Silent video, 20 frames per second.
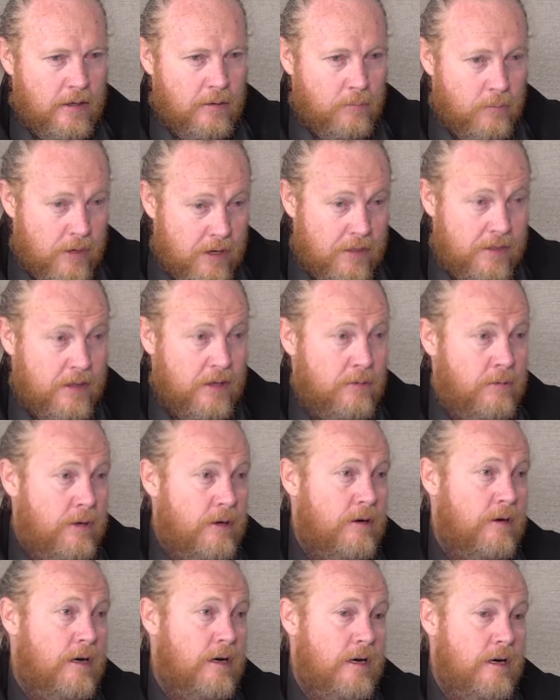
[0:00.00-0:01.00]
we think we
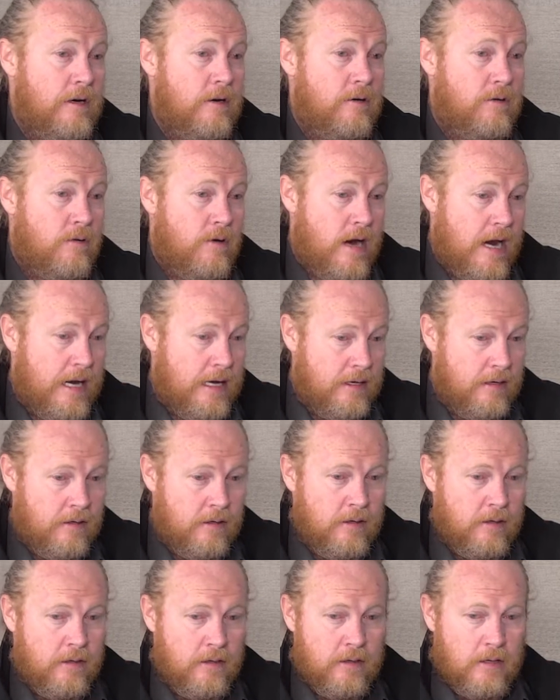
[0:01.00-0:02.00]
are a great
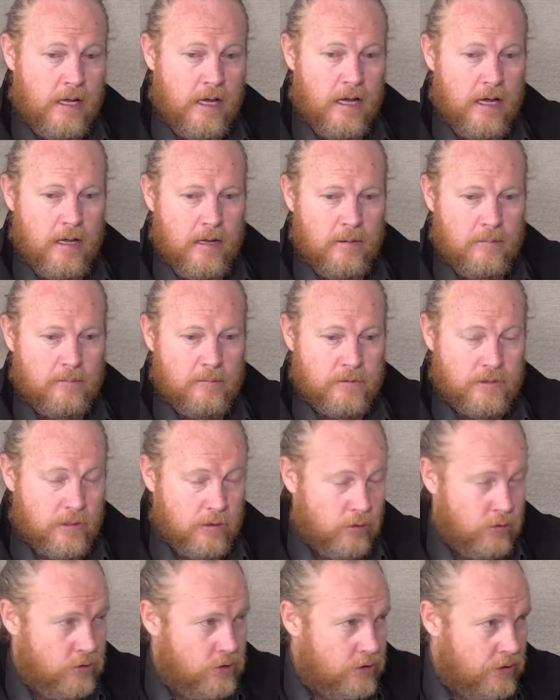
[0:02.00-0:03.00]

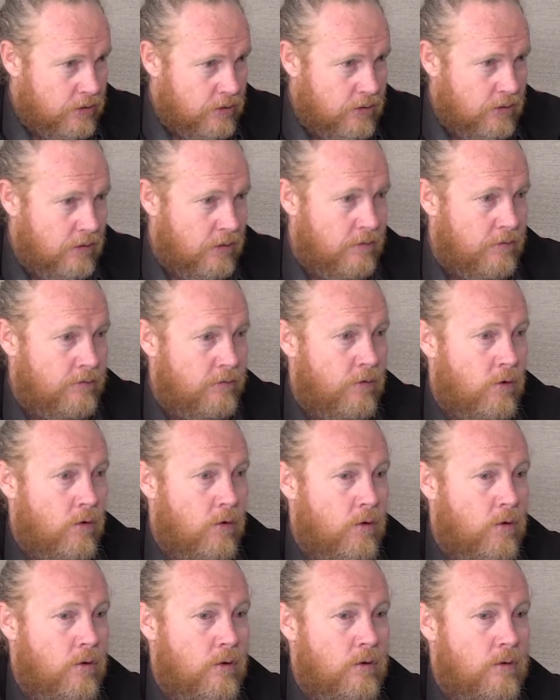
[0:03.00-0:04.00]
solution
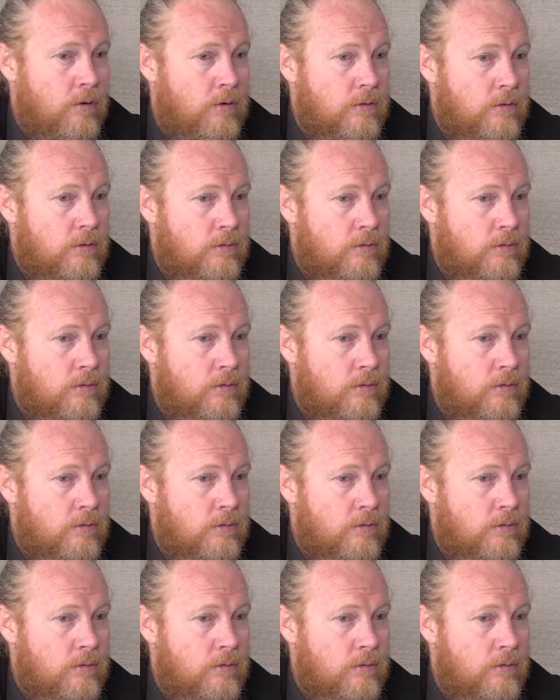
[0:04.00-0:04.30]
for